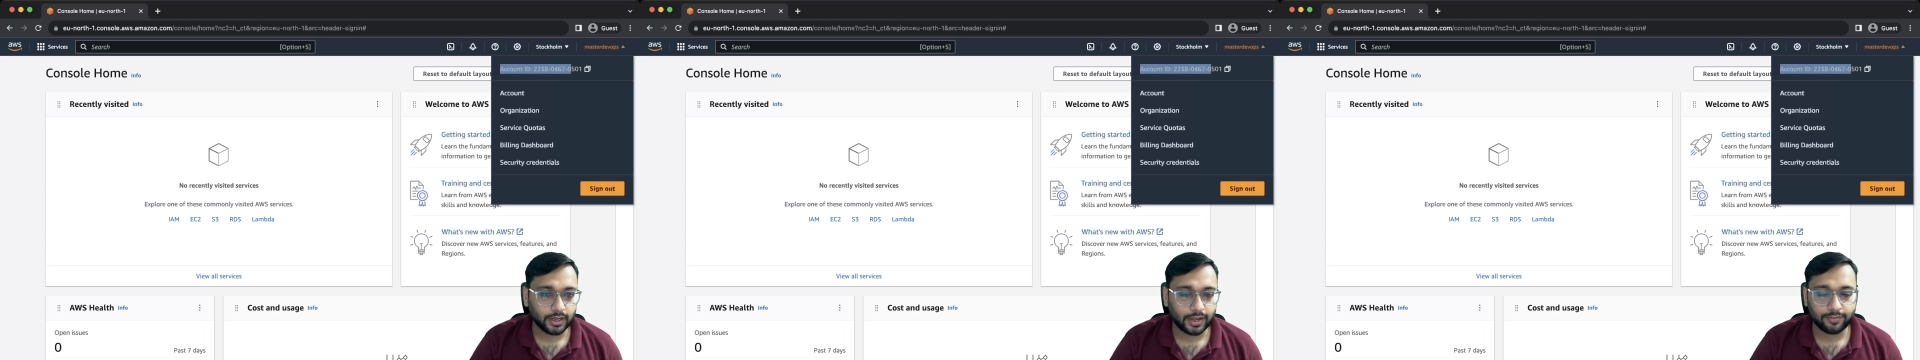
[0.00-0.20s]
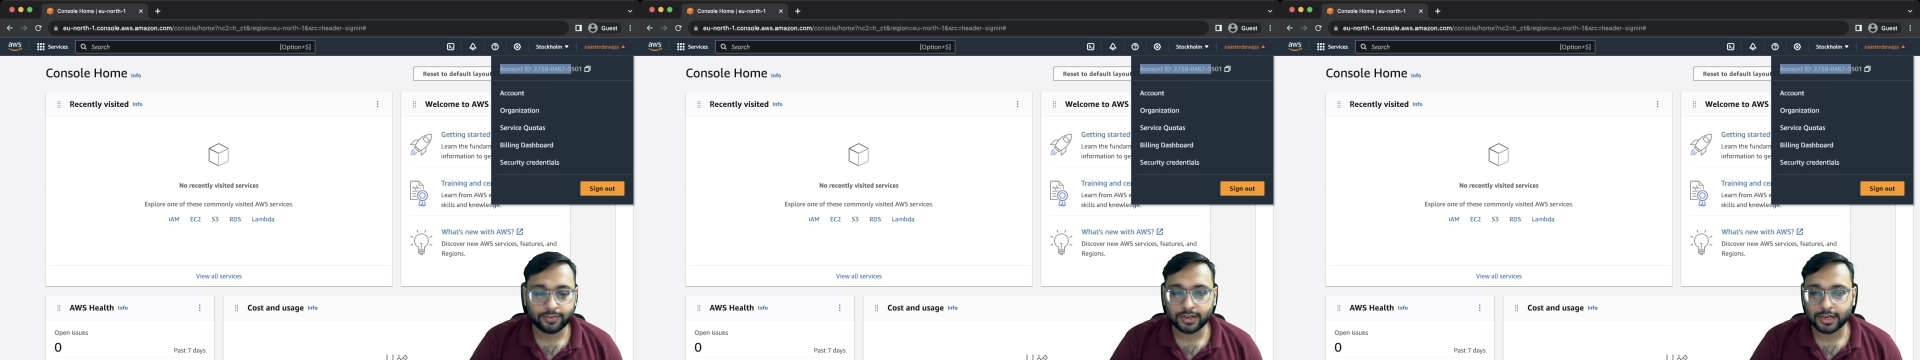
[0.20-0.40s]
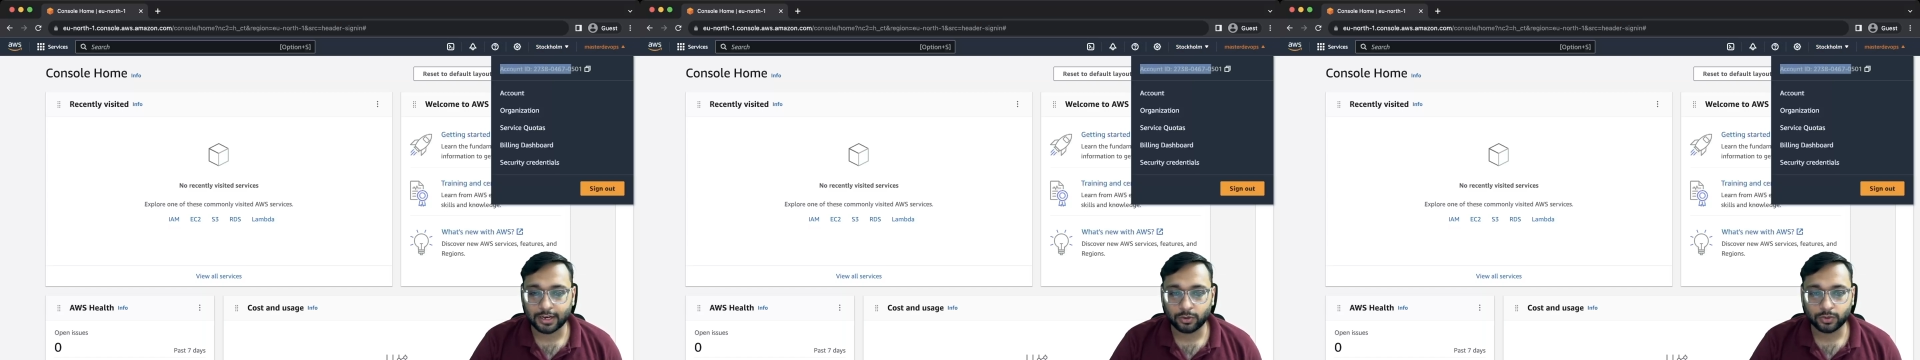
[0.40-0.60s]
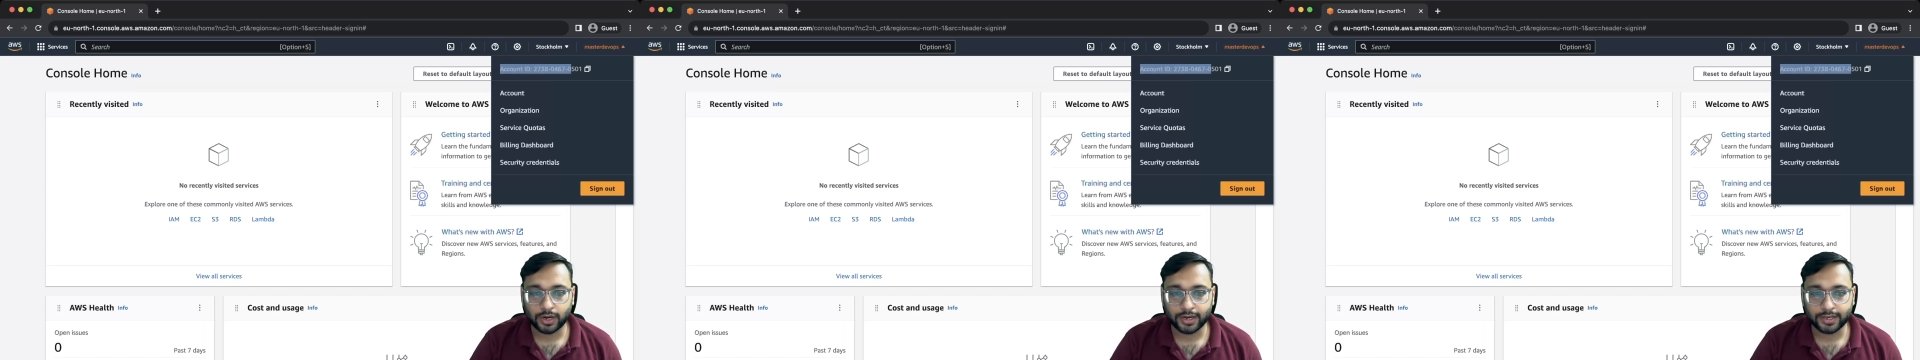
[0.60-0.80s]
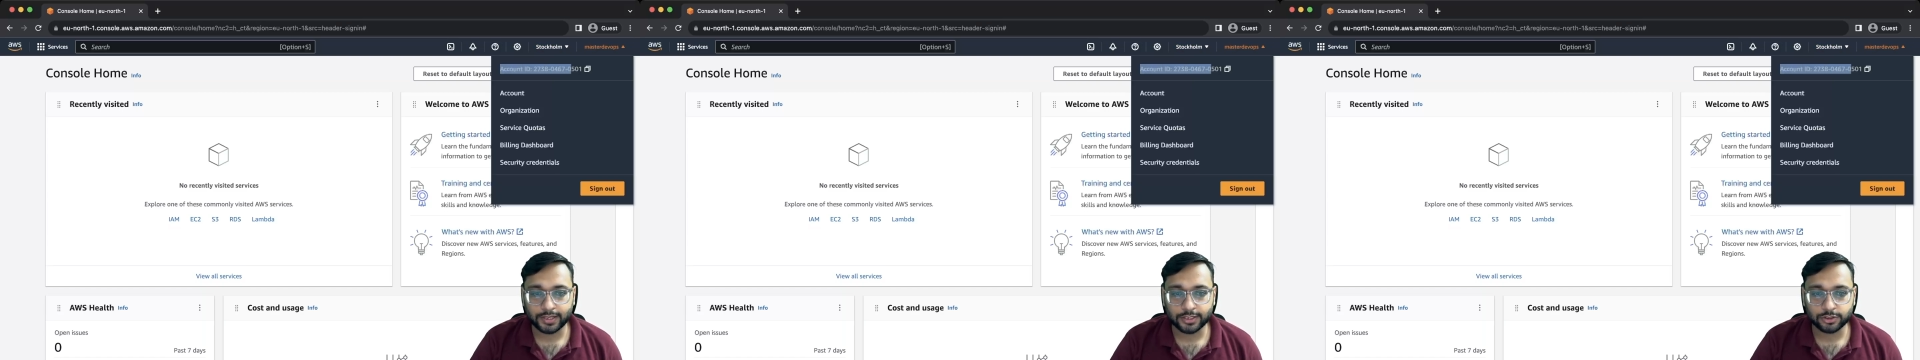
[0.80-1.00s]
Every account
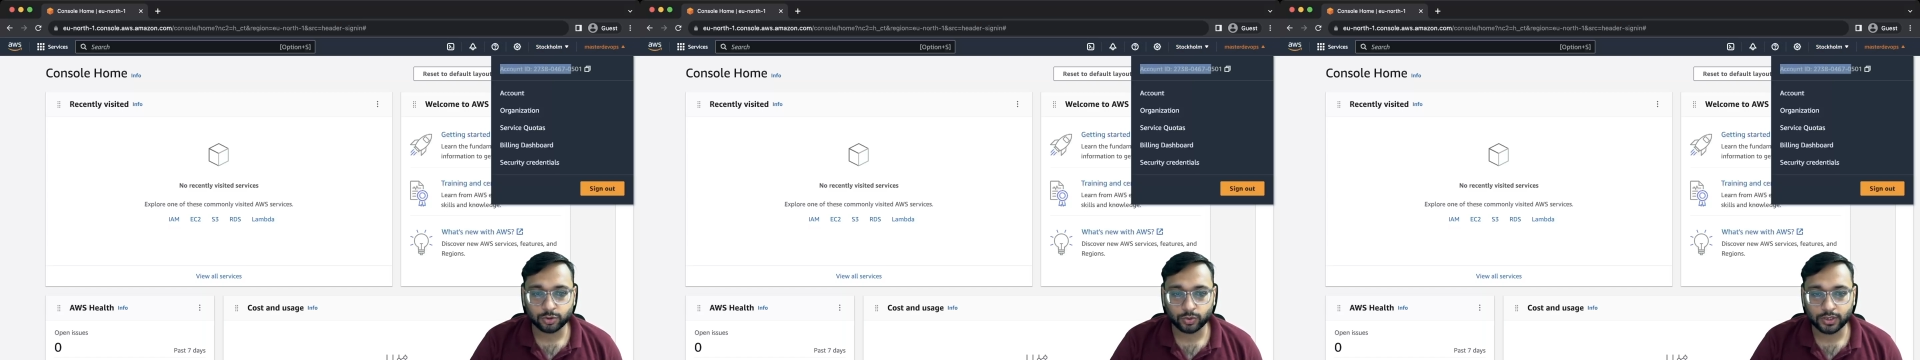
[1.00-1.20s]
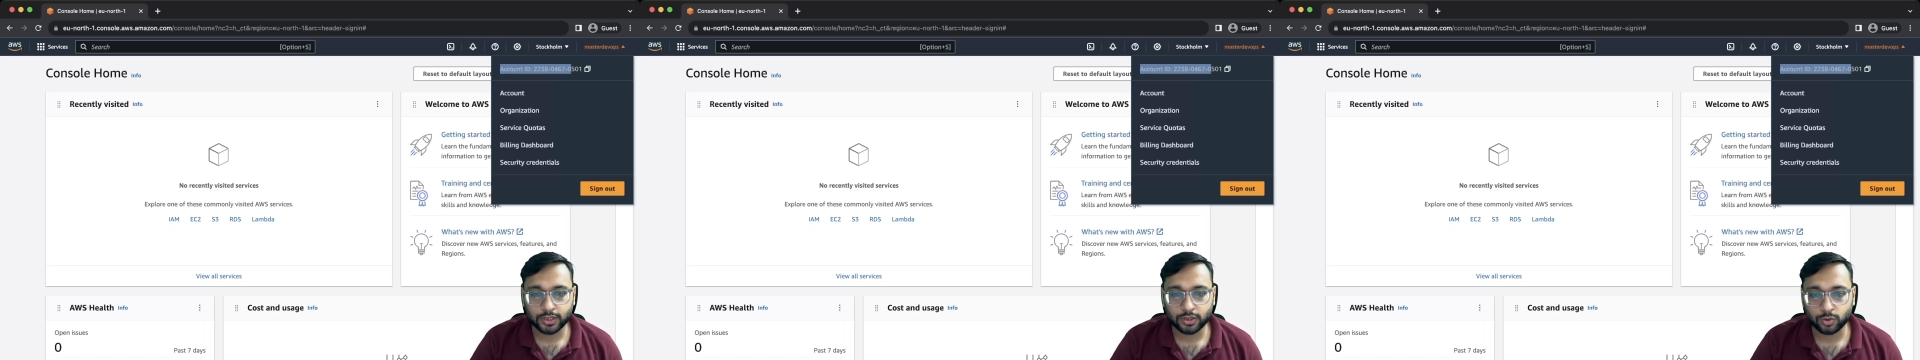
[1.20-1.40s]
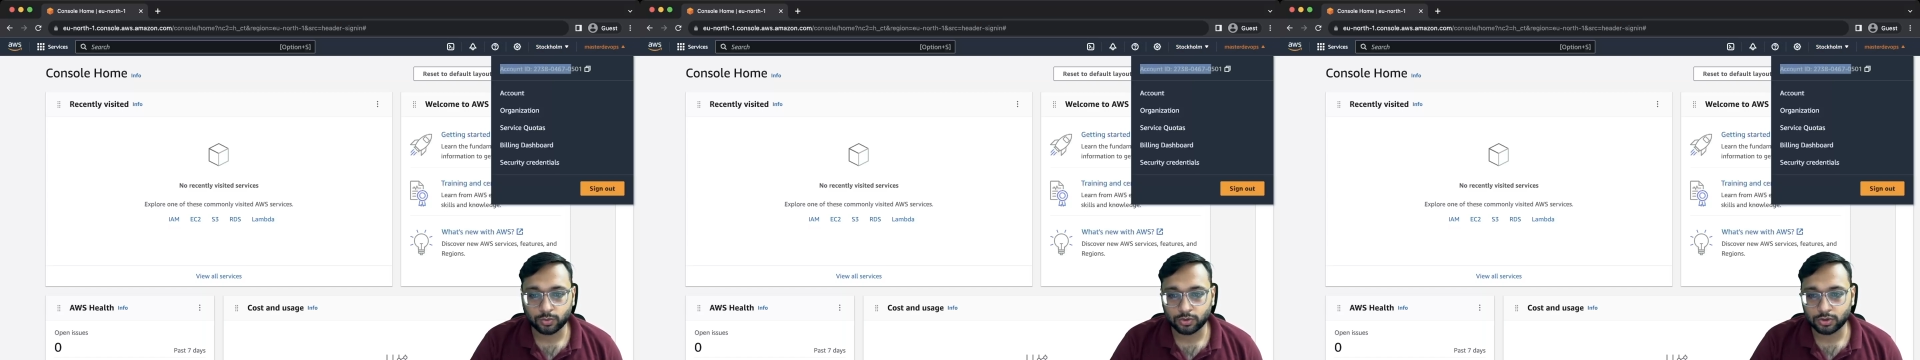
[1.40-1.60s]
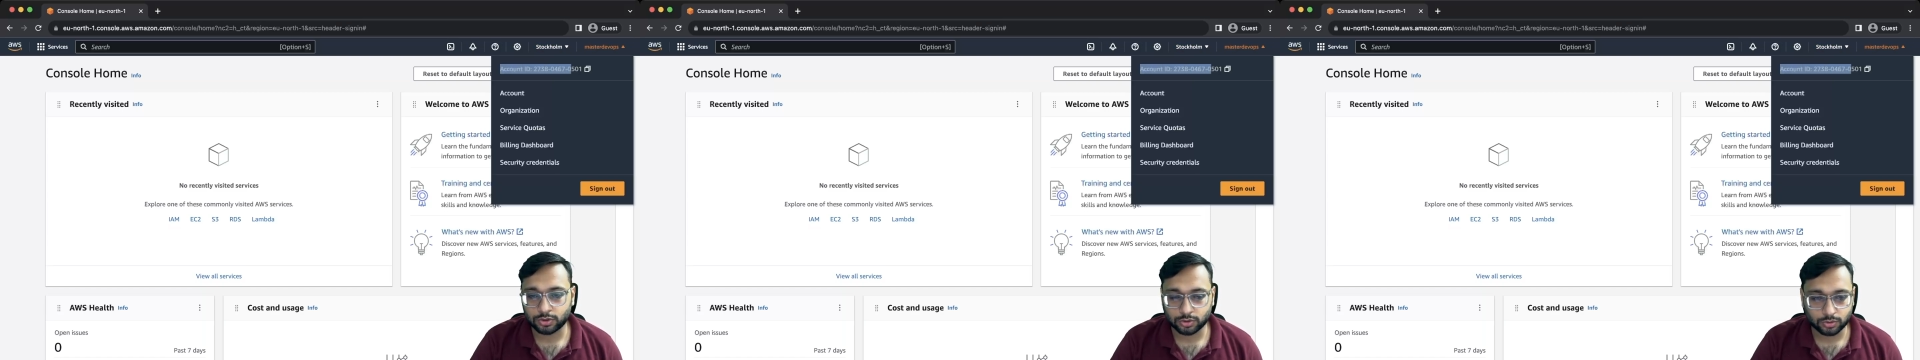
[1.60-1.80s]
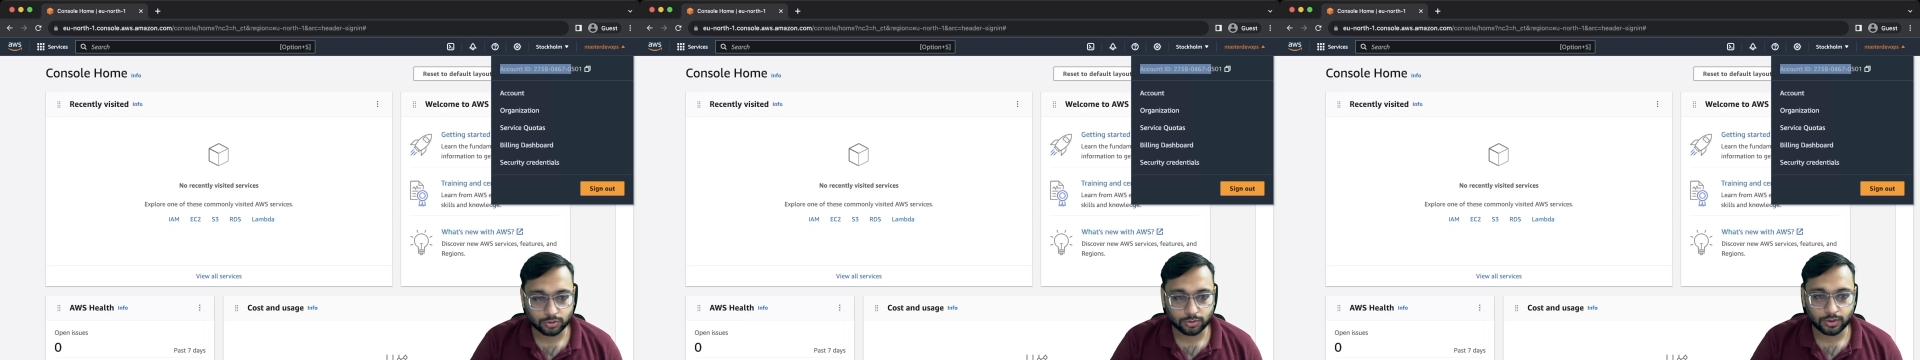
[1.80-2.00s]
ID is unique. You
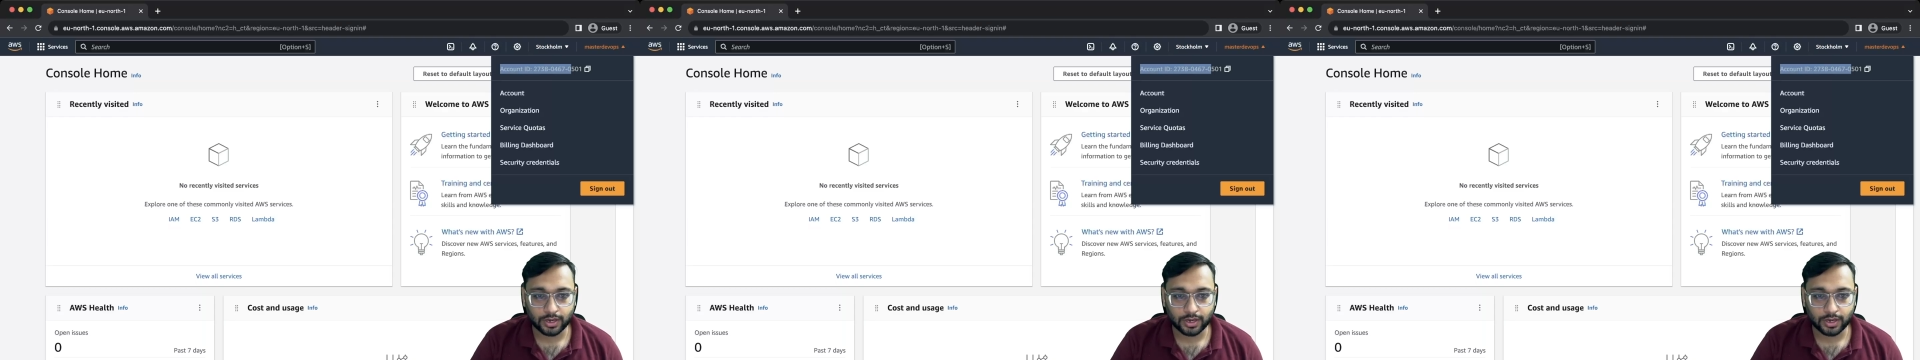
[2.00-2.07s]
also